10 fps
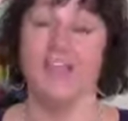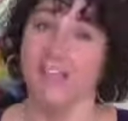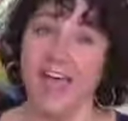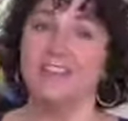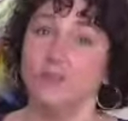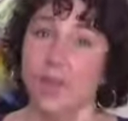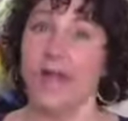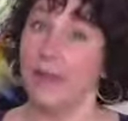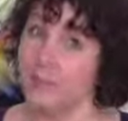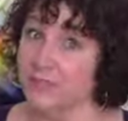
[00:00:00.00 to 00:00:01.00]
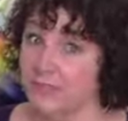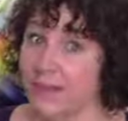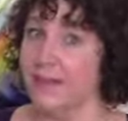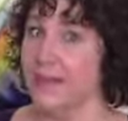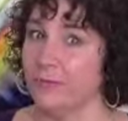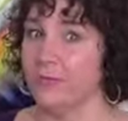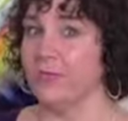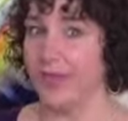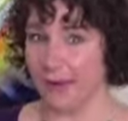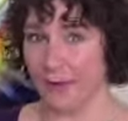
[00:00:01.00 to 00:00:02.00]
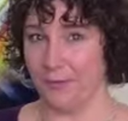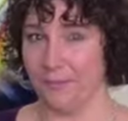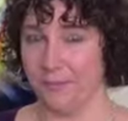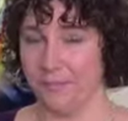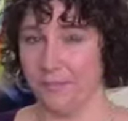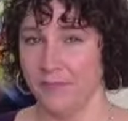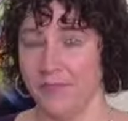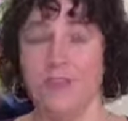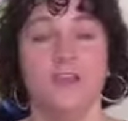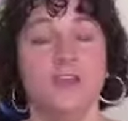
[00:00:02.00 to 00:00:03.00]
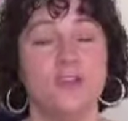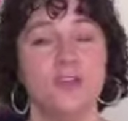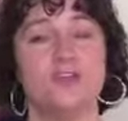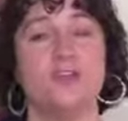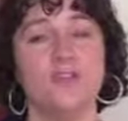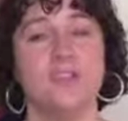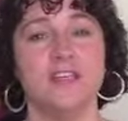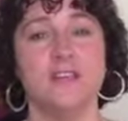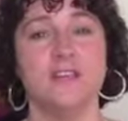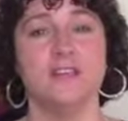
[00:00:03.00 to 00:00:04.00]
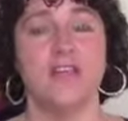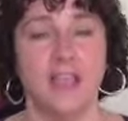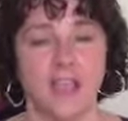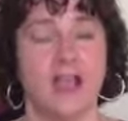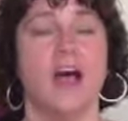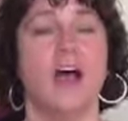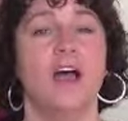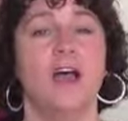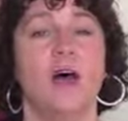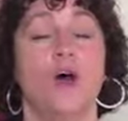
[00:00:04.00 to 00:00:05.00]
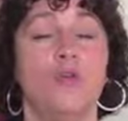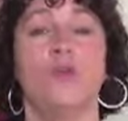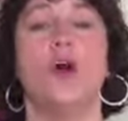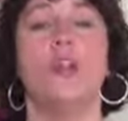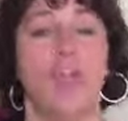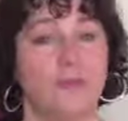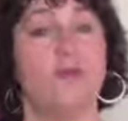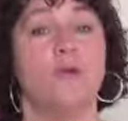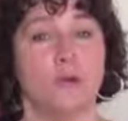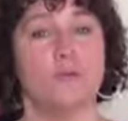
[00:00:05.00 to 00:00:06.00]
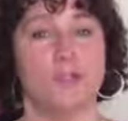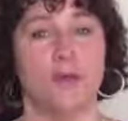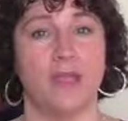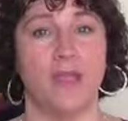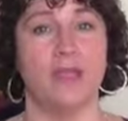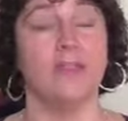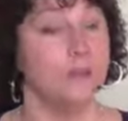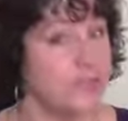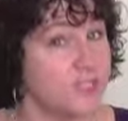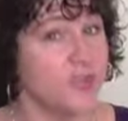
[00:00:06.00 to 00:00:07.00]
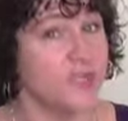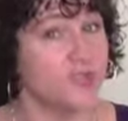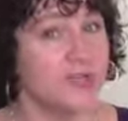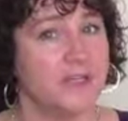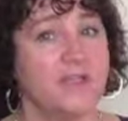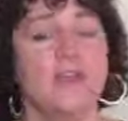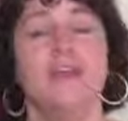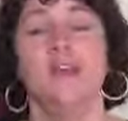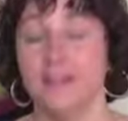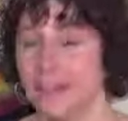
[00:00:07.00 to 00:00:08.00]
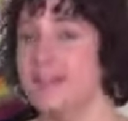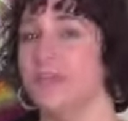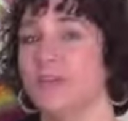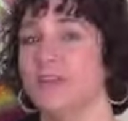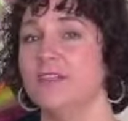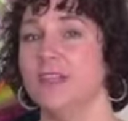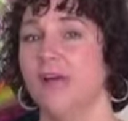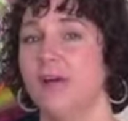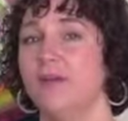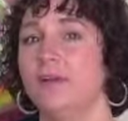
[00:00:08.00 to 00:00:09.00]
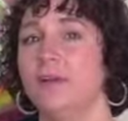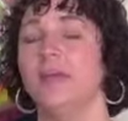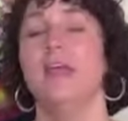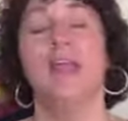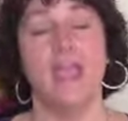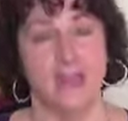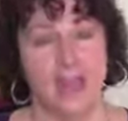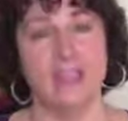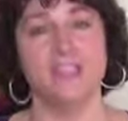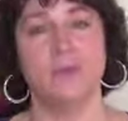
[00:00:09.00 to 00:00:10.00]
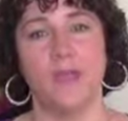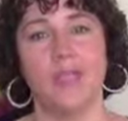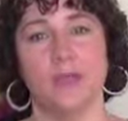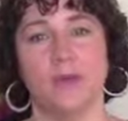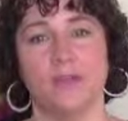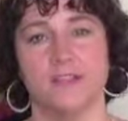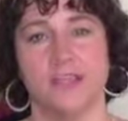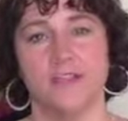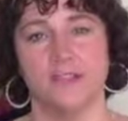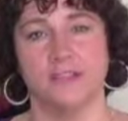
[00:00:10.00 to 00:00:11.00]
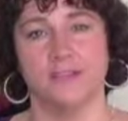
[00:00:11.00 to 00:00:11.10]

That's why I was flying through the air. The good news is, overall, everyone was okay. There were some injuries that slowed us down and had us paying more attention.